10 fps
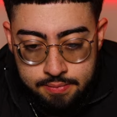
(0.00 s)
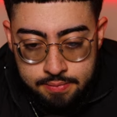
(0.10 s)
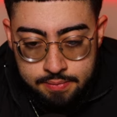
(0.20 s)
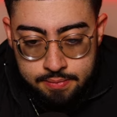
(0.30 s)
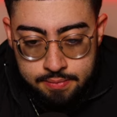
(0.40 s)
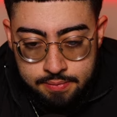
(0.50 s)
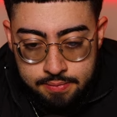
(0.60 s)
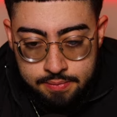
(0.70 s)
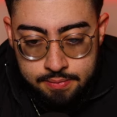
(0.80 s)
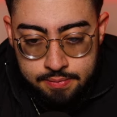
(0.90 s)

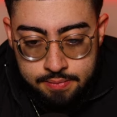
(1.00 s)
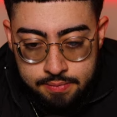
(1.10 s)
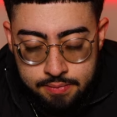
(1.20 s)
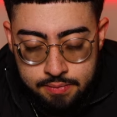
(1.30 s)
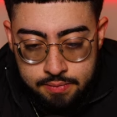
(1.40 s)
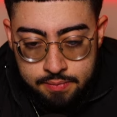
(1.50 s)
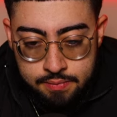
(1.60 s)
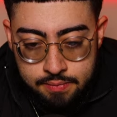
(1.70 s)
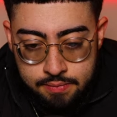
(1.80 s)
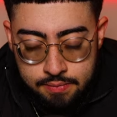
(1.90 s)

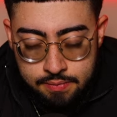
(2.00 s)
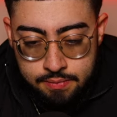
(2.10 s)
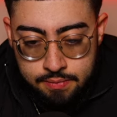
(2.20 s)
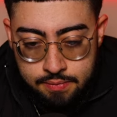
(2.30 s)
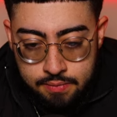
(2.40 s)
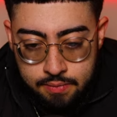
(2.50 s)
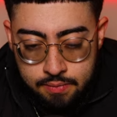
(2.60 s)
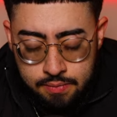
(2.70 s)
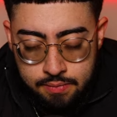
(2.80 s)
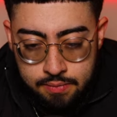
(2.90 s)

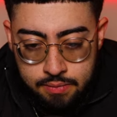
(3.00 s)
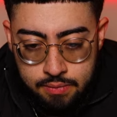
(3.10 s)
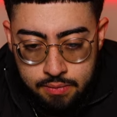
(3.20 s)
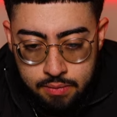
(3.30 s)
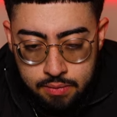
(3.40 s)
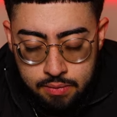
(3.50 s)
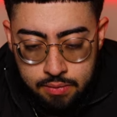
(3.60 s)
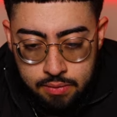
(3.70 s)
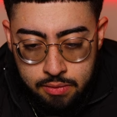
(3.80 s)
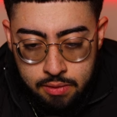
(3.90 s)

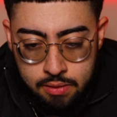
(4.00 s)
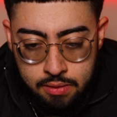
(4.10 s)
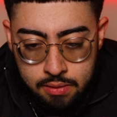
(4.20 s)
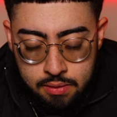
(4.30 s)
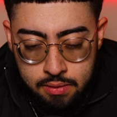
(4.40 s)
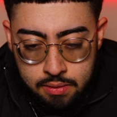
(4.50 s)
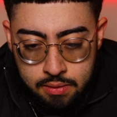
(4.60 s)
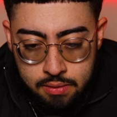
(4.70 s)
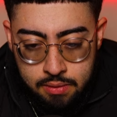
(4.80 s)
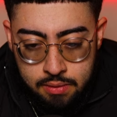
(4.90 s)

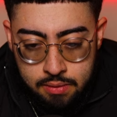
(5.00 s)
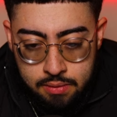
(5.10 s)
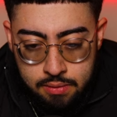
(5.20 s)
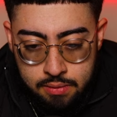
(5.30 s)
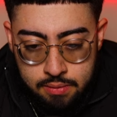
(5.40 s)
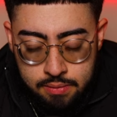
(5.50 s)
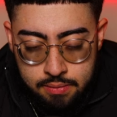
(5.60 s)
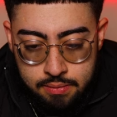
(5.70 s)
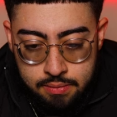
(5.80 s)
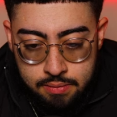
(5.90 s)

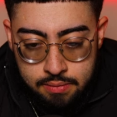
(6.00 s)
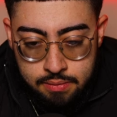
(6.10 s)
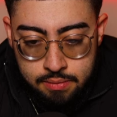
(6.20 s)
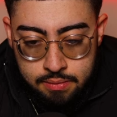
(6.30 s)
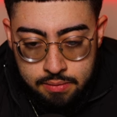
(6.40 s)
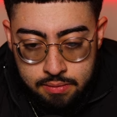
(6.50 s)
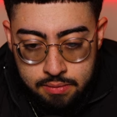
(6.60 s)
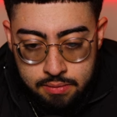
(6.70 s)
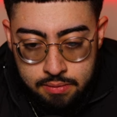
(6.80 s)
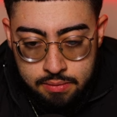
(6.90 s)

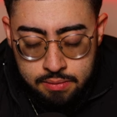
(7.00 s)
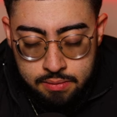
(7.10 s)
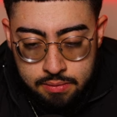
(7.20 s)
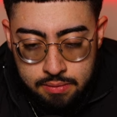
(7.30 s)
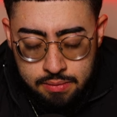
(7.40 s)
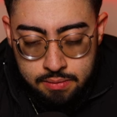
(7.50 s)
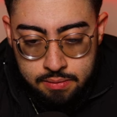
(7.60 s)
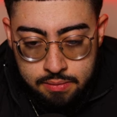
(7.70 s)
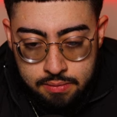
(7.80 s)
(silent)